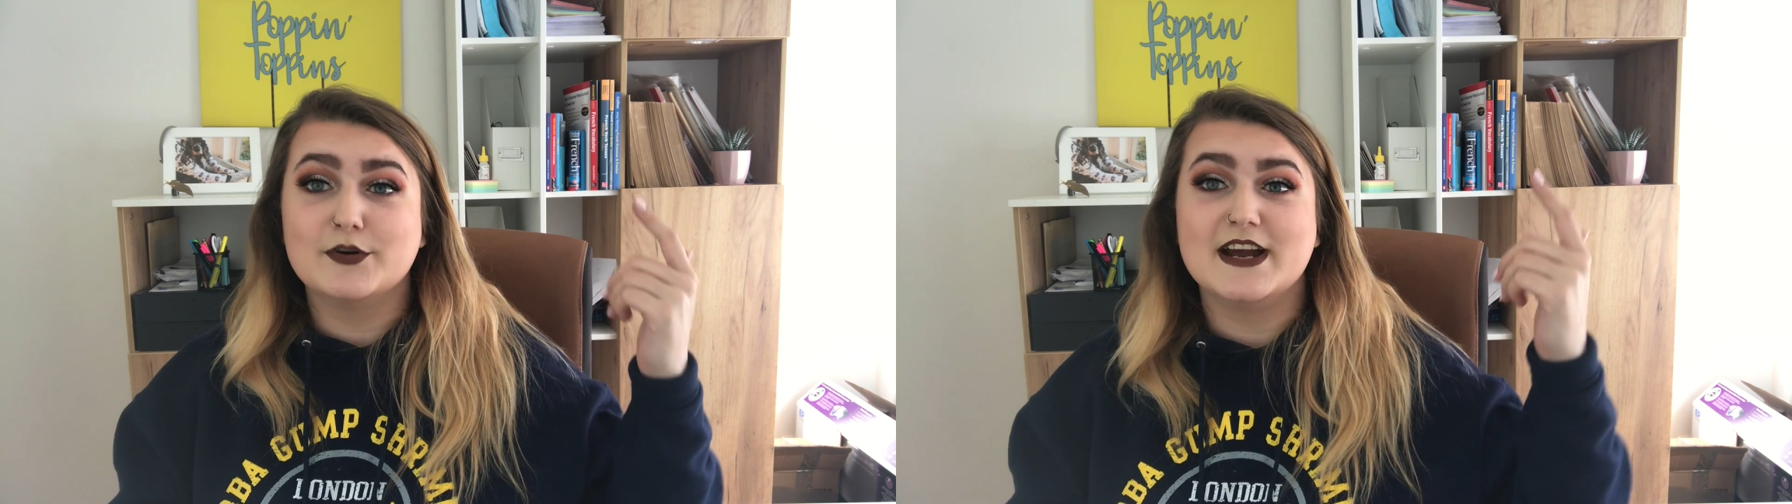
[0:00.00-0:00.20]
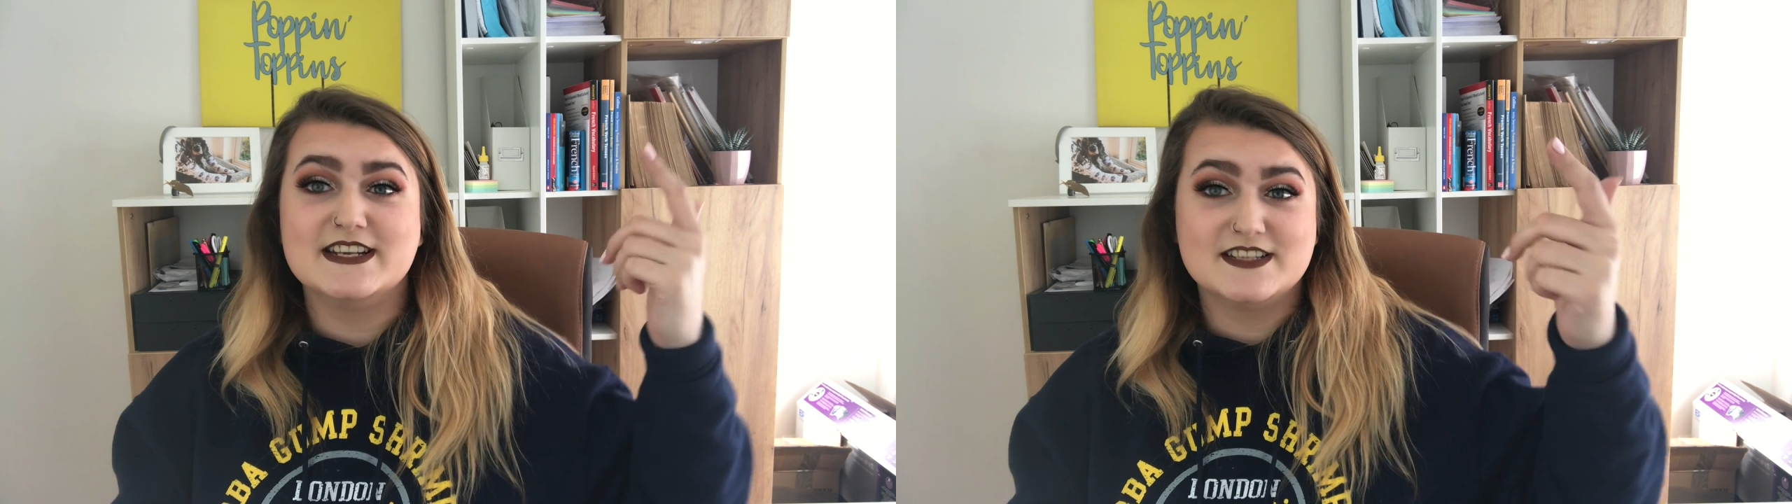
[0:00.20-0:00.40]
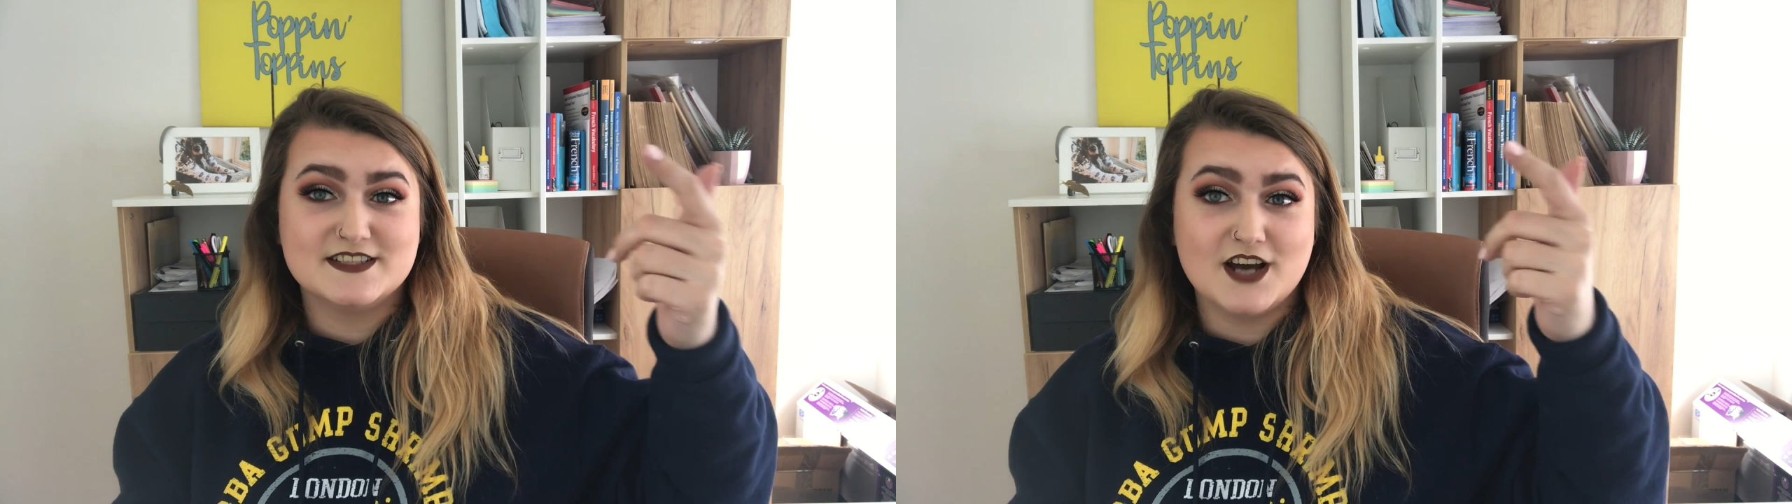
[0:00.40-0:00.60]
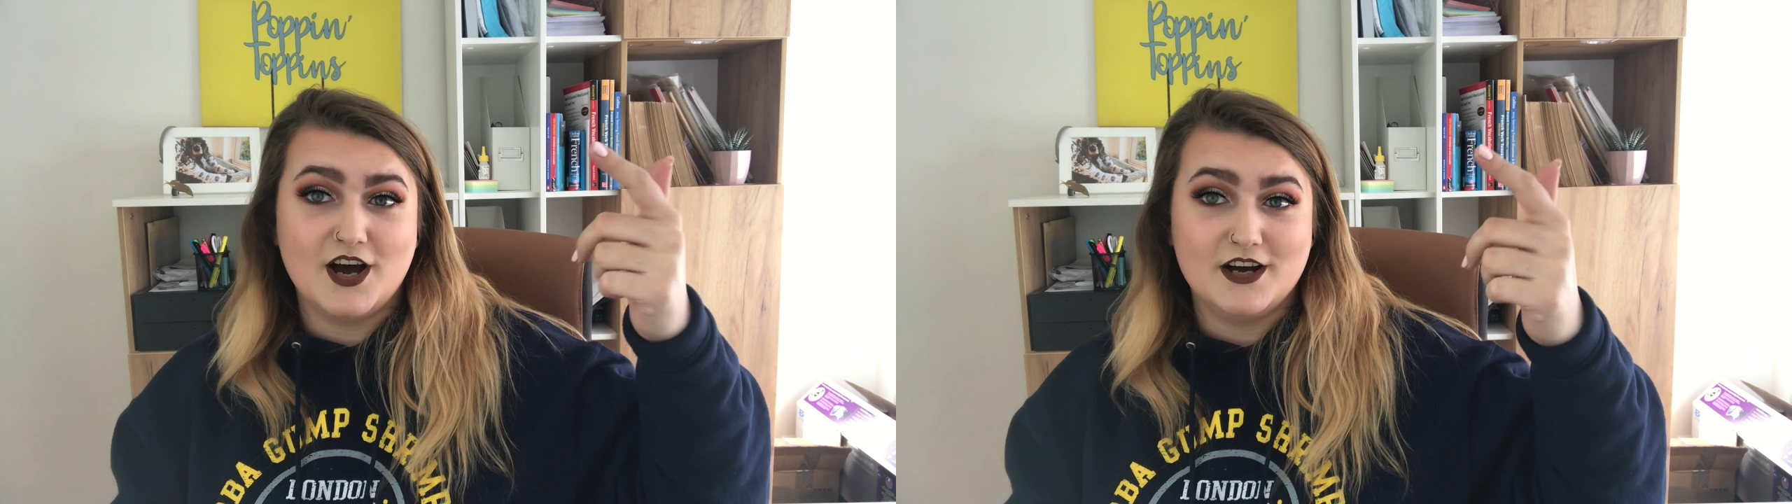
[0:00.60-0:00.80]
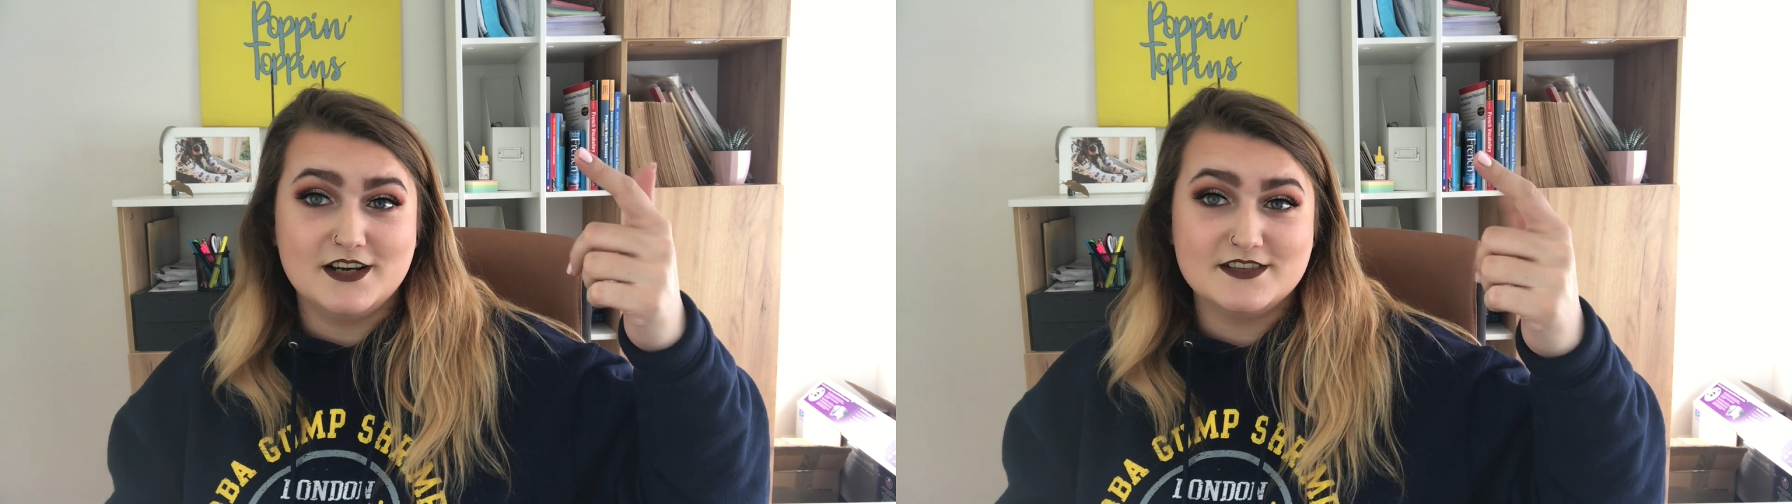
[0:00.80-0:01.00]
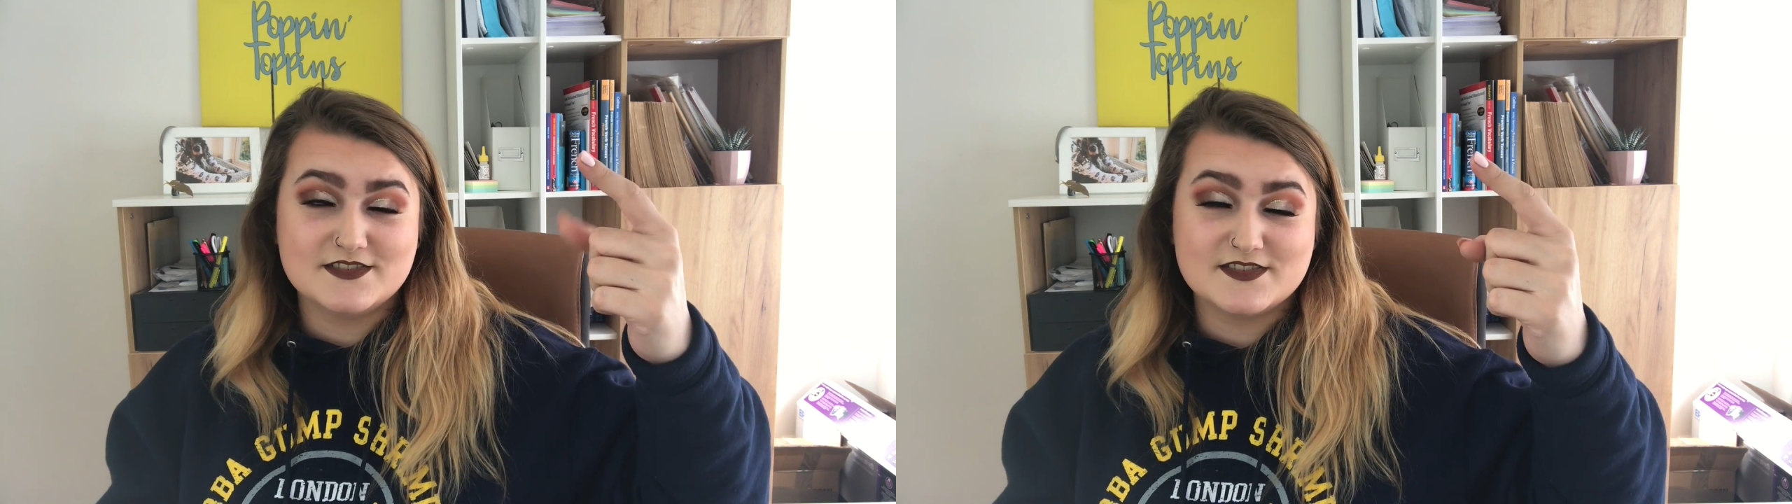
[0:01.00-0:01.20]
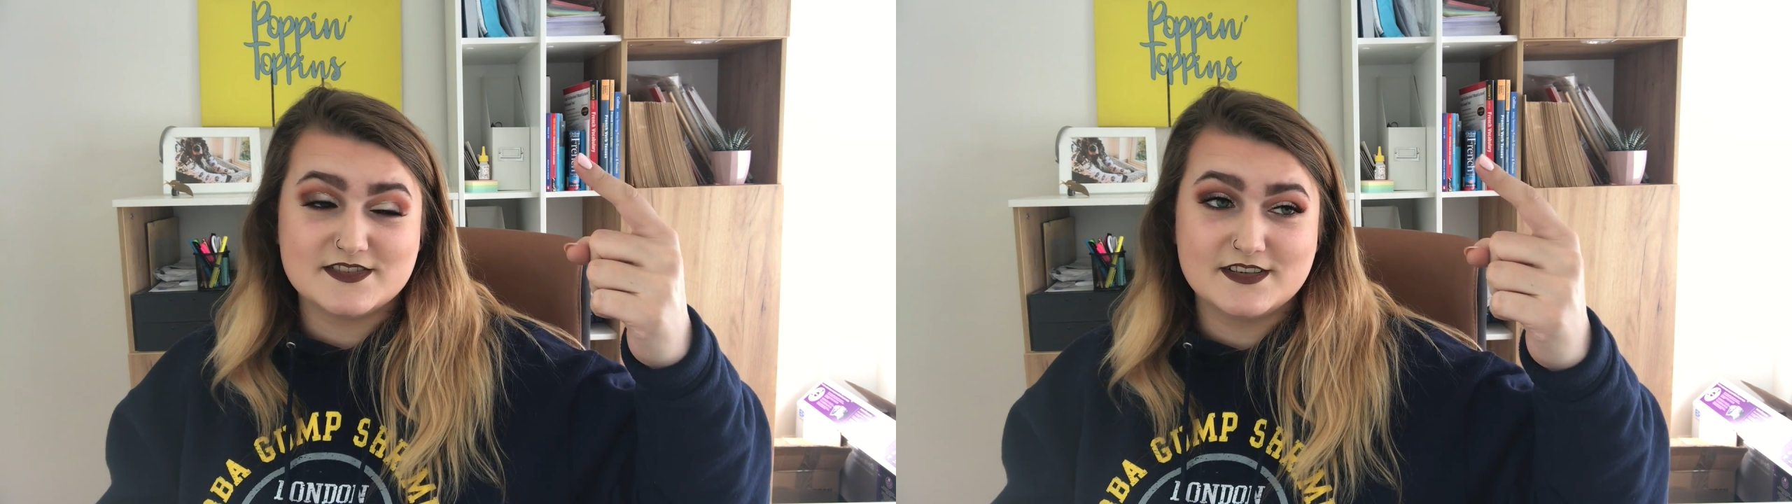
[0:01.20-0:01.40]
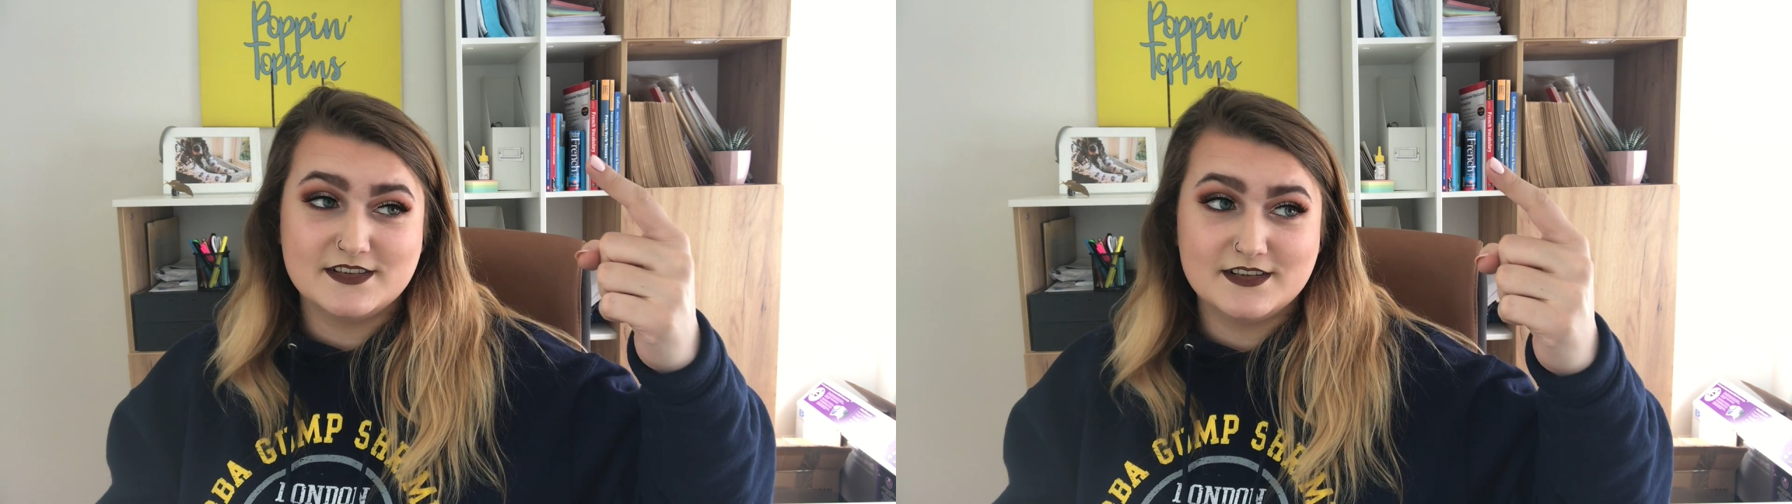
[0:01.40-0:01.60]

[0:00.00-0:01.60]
parade starts,